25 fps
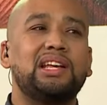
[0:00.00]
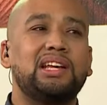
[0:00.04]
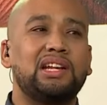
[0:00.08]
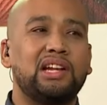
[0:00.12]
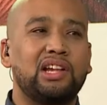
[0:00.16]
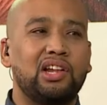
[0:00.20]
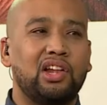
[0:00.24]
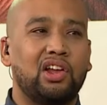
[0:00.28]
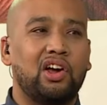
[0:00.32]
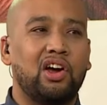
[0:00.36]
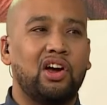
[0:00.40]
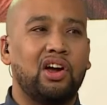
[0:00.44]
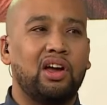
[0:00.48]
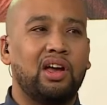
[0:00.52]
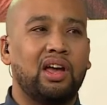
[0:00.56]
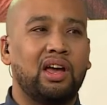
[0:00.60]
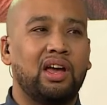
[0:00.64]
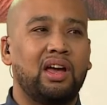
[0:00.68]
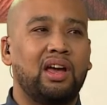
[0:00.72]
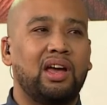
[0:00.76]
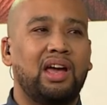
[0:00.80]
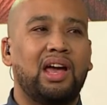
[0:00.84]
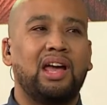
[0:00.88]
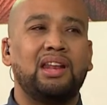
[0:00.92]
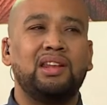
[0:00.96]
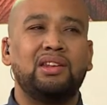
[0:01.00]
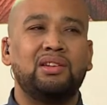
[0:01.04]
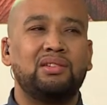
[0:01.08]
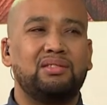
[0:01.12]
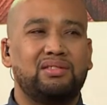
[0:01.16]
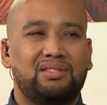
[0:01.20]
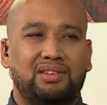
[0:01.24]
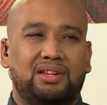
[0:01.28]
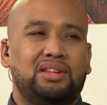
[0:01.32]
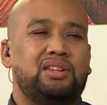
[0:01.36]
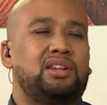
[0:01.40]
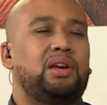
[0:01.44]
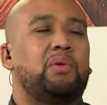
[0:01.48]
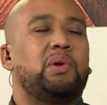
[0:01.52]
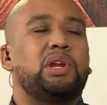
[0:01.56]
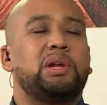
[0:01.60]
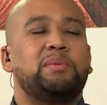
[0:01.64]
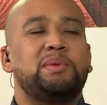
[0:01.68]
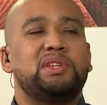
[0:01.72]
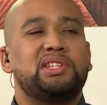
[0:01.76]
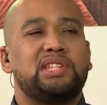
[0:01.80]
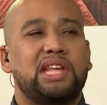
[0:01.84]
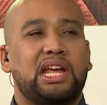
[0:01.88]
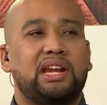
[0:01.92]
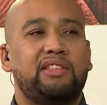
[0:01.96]
a little longer and you, you don't
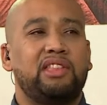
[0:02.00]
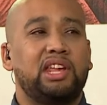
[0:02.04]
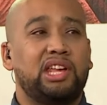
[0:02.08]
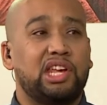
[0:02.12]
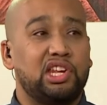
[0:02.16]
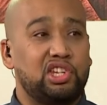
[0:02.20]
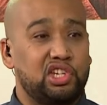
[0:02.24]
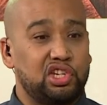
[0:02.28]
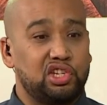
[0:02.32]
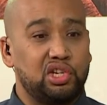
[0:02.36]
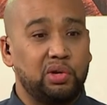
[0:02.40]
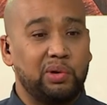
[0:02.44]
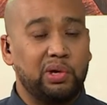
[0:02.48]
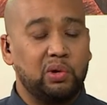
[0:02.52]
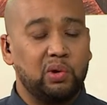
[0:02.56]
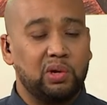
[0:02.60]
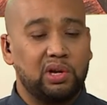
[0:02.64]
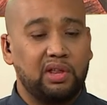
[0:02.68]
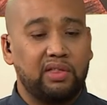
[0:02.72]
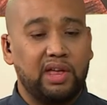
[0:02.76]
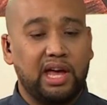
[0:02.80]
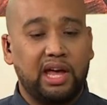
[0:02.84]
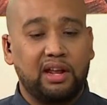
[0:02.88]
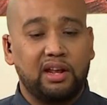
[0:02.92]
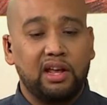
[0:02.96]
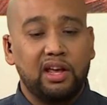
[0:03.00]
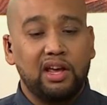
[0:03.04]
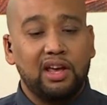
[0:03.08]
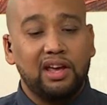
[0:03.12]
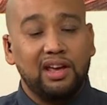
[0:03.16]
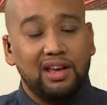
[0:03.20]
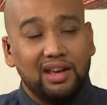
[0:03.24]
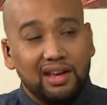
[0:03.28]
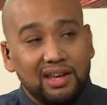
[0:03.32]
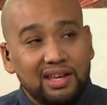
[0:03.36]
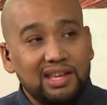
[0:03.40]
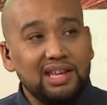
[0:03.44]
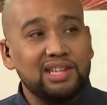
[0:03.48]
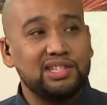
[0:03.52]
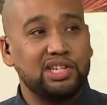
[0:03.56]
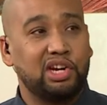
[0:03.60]
want to be standing in the kitchen doing all of that. Yes.